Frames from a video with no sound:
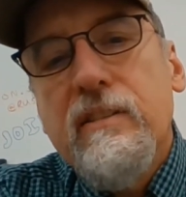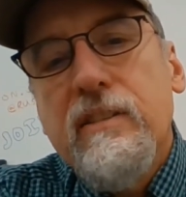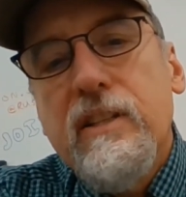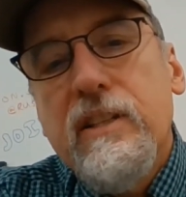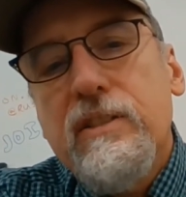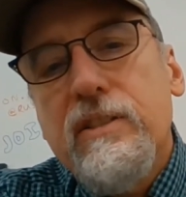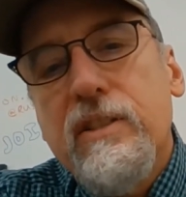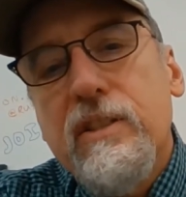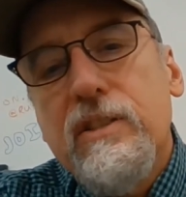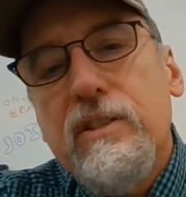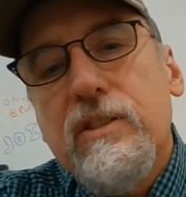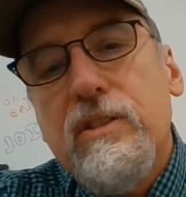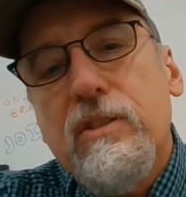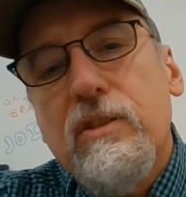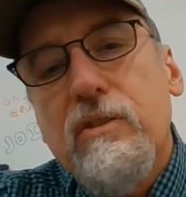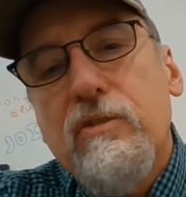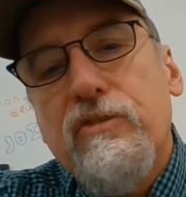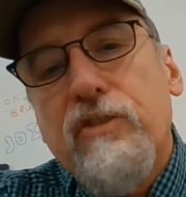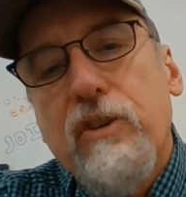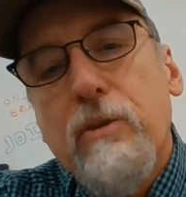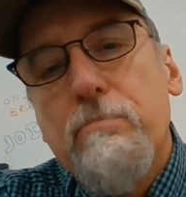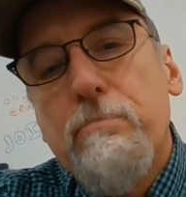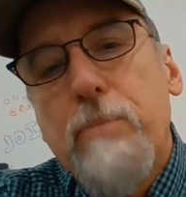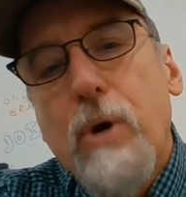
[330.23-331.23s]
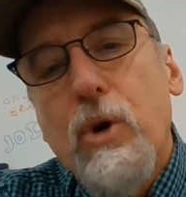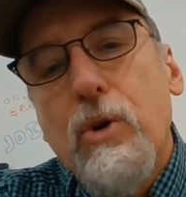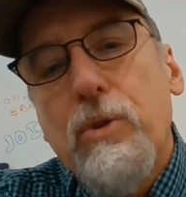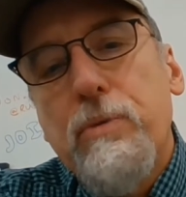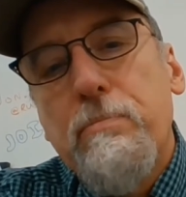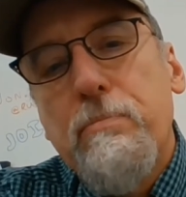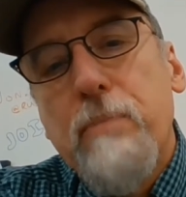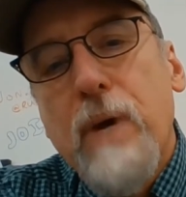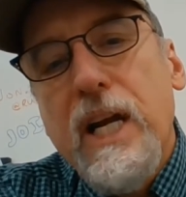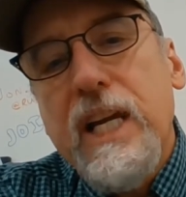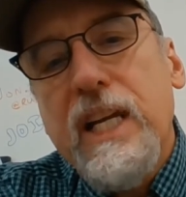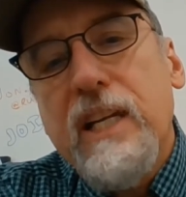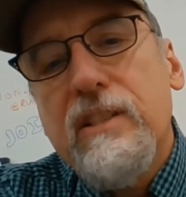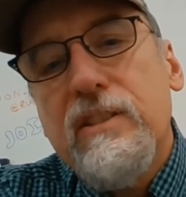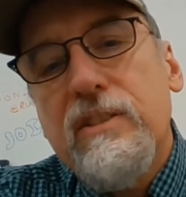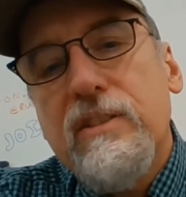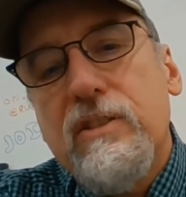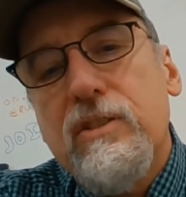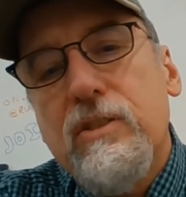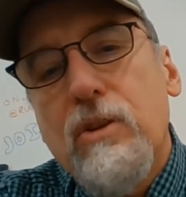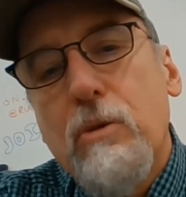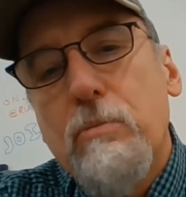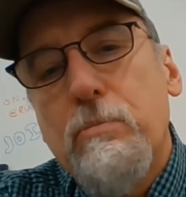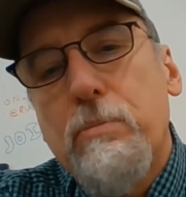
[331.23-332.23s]
This is for both mics.
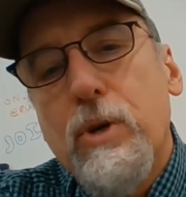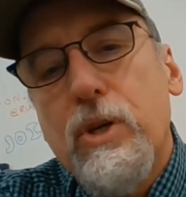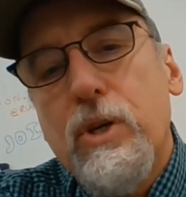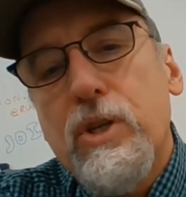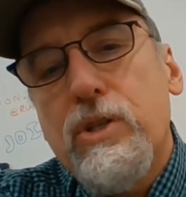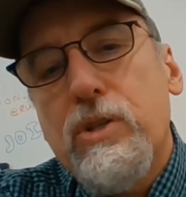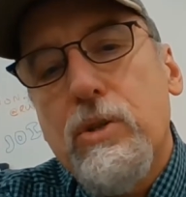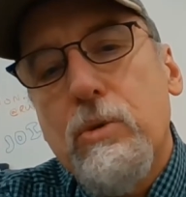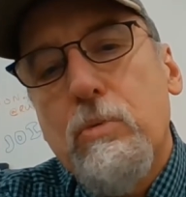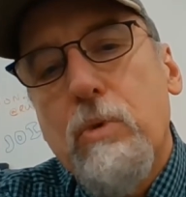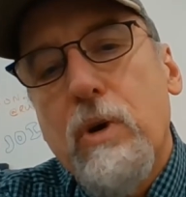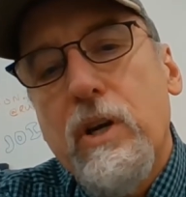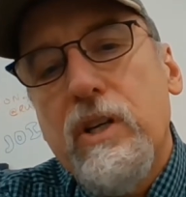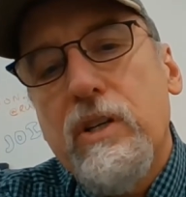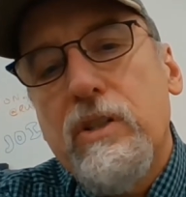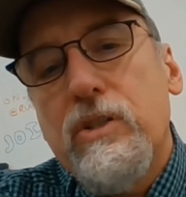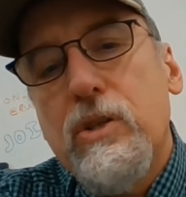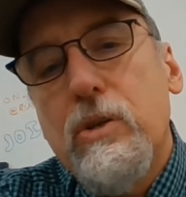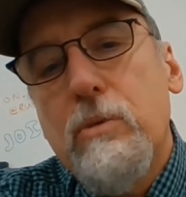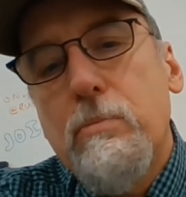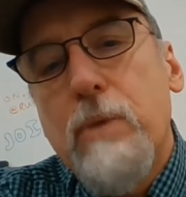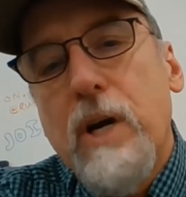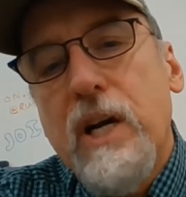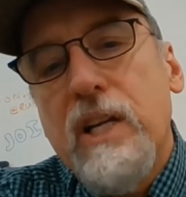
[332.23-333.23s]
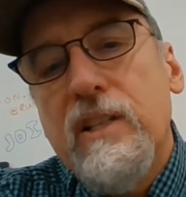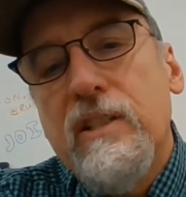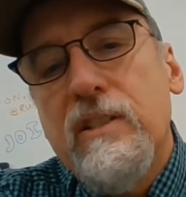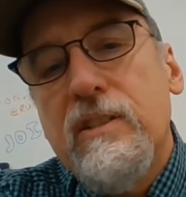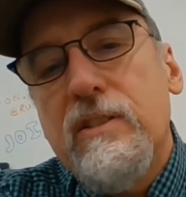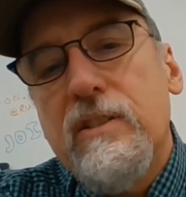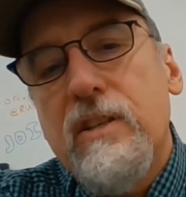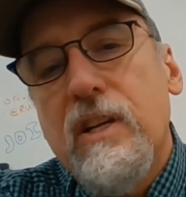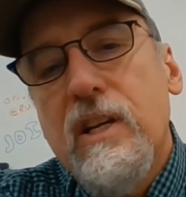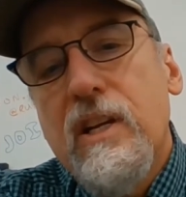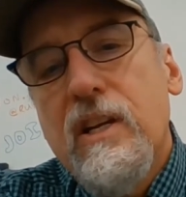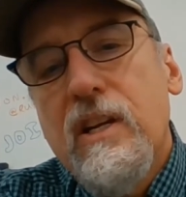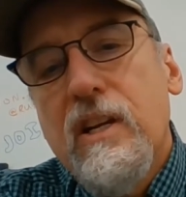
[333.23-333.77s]
Don't push the 1 or 2 buttons.